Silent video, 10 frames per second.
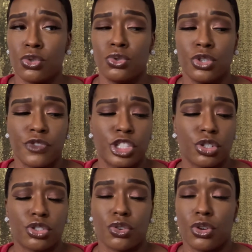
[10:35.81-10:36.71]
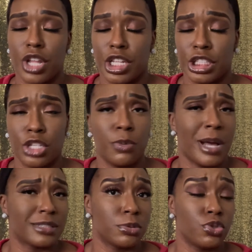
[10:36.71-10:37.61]
Do your research on anything you could
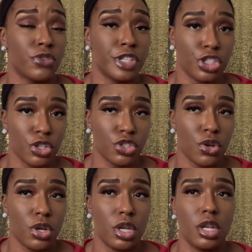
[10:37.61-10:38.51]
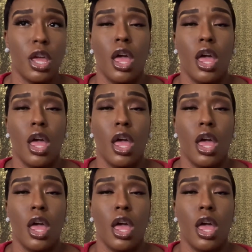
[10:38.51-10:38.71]
possibly do your research on.